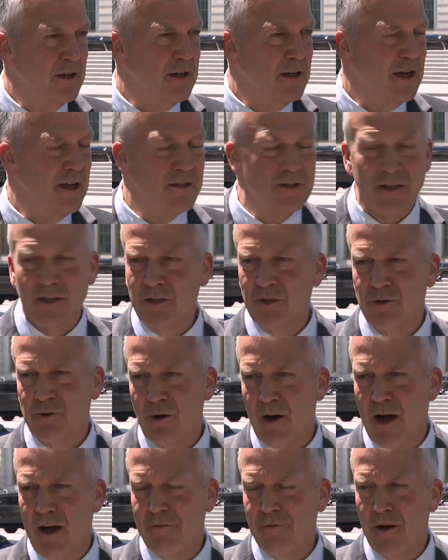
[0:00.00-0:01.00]
It's going to
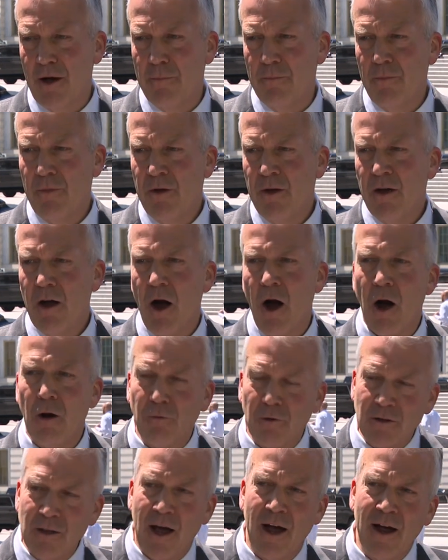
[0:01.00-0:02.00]
drive up our
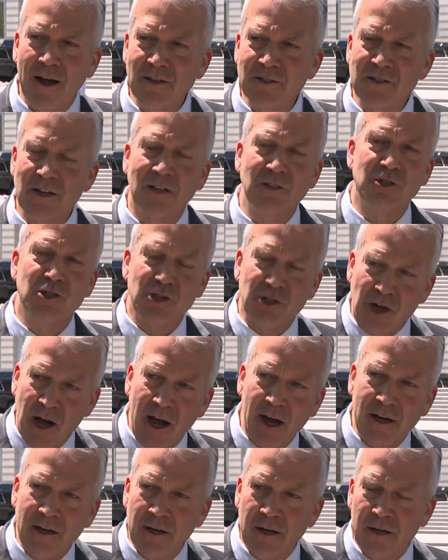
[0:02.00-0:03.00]
reliance on
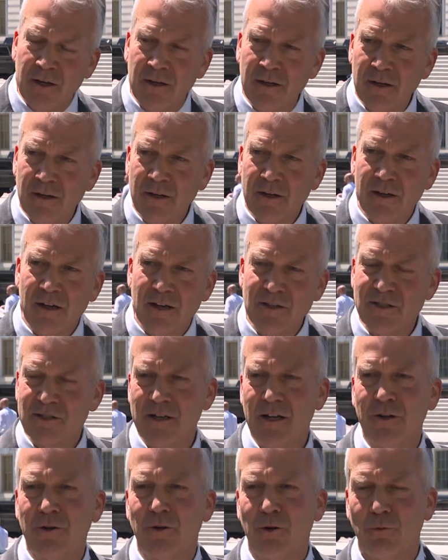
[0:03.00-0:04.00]
China, as
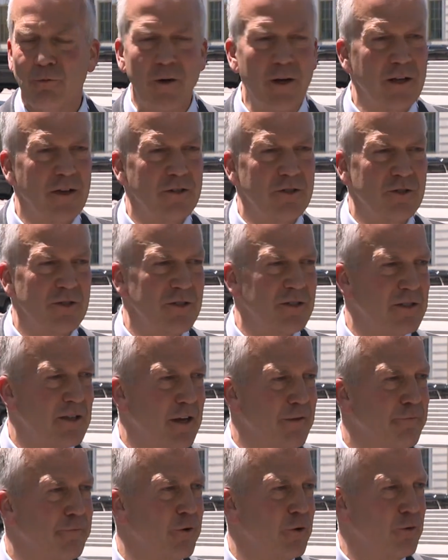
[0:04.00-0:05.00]
Senator Ricketts just
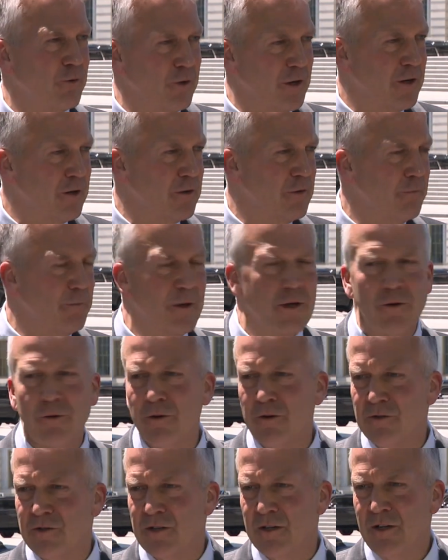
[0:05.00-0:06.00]
said, for critical
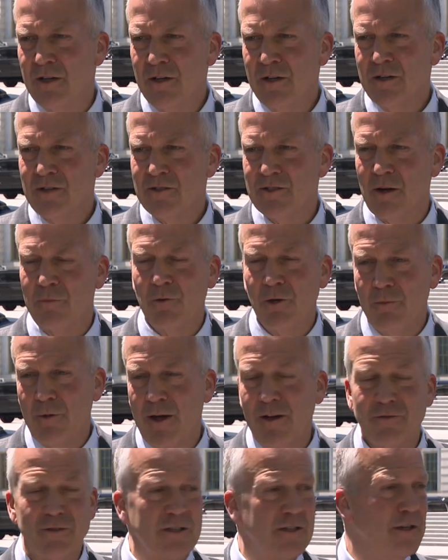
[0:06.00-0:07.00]
minerals. Some of you may
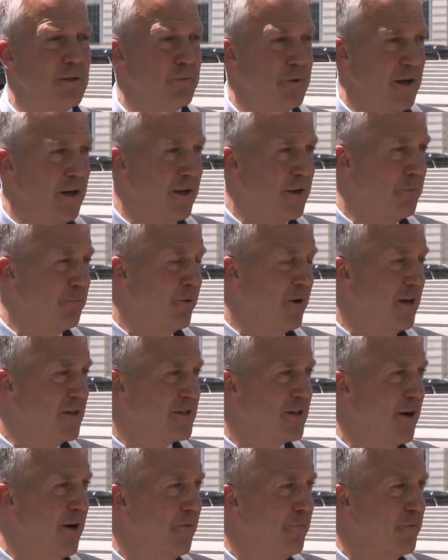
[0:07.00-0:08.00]
have seen, we held a press
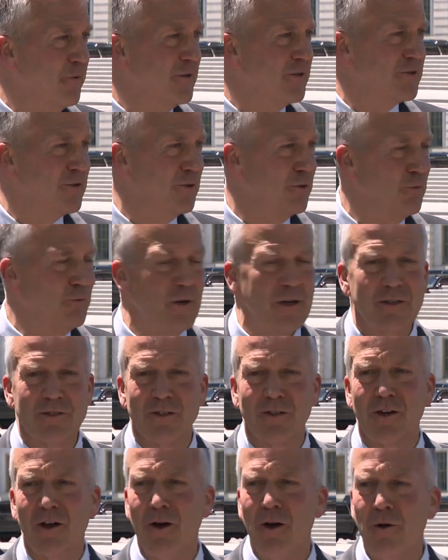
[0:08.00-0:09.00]
conference 2 weeks
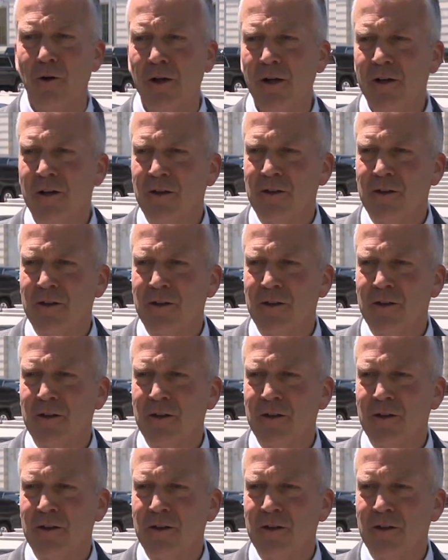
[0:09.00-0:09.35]
ago.